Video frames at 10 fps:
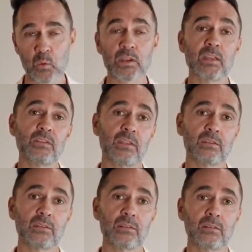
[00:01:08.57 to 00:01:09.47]
we're
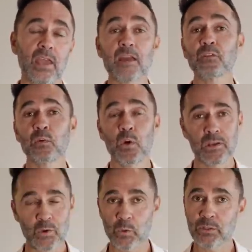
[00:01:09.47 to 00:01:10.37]
giving
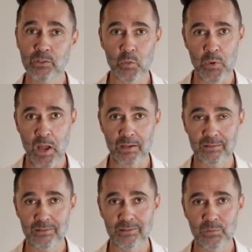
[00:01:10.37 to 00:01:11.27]
everyone a golden loot
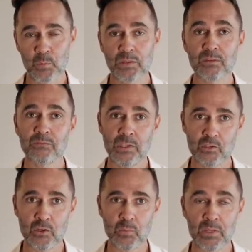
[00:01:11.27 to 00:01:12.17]
box when the
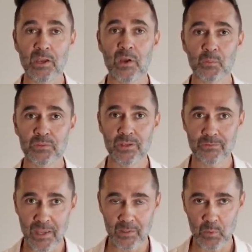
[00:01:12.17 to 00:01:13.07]
feature becomes
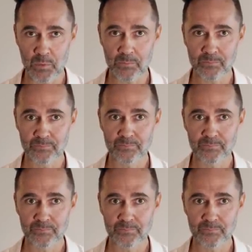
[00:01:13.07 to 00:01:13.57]
available.